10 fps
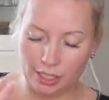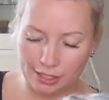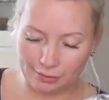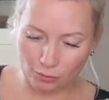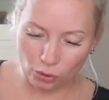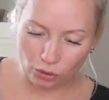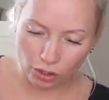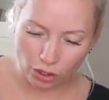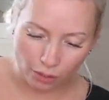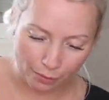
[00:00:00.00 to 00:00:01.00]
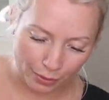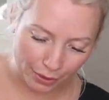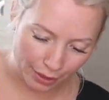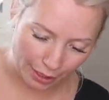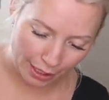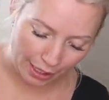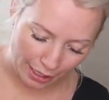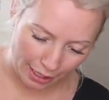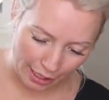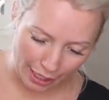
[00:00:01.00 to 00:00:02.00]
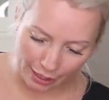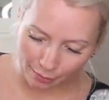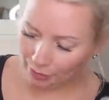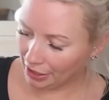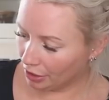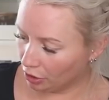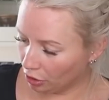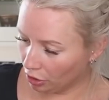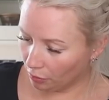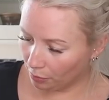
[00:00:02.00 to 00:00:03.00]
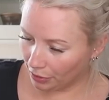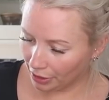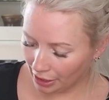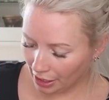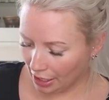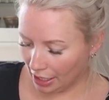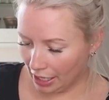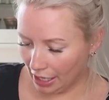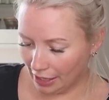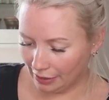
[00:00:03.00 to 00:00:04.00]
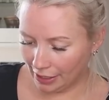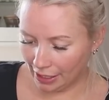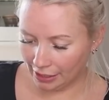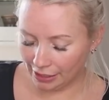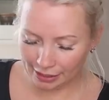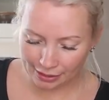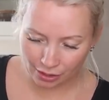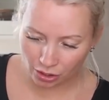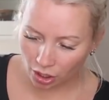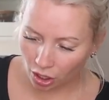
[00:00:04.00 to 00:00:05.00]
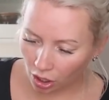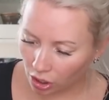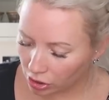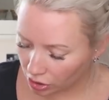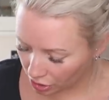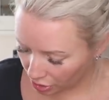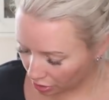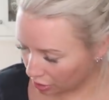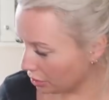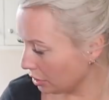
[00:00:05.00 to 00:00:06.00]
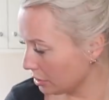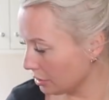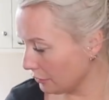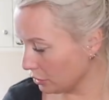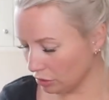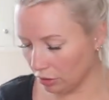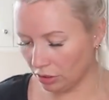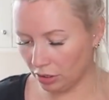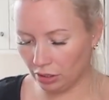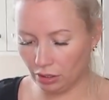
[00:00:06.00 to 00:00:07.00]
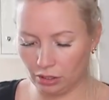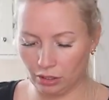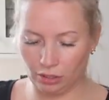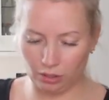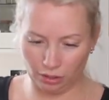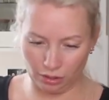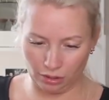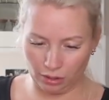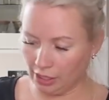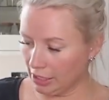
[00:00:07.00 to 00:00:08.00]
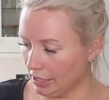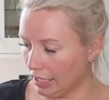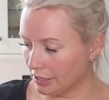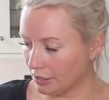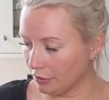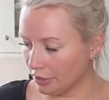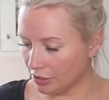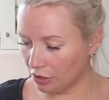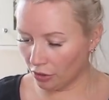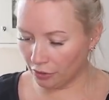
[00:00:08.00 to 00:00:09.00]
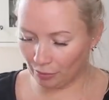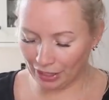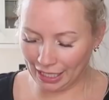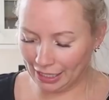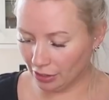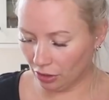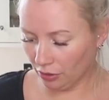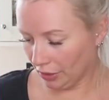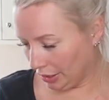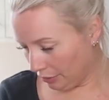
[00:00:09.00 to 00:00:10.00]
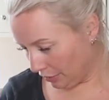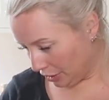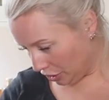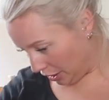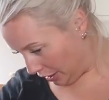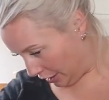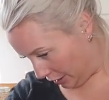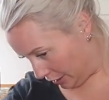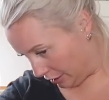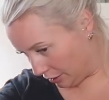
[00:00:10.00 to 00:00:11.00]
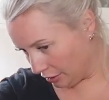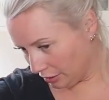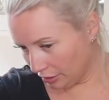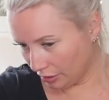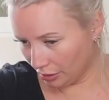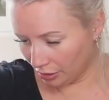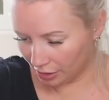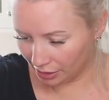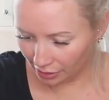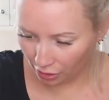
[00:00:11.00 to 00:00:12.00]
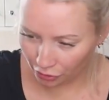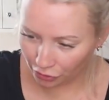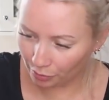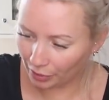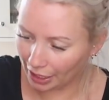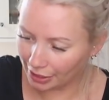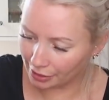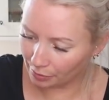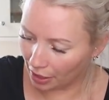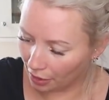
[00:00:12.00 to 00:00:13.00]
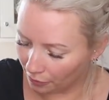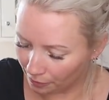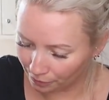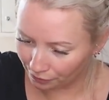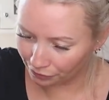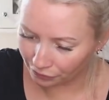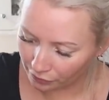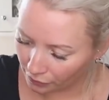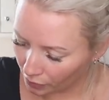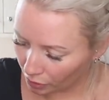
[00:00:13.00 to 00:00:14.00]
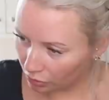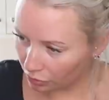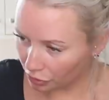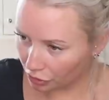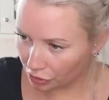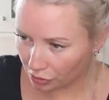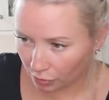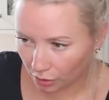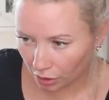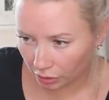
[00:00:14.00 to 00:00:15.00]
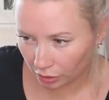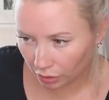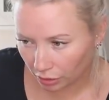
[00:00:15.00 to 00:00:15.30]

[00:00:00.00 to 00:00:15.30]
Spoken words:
a small cup and a big cup, and then it's got, let's have a look, yeah, so it's got the blade on it, which is, has it got another blade as well or just the one?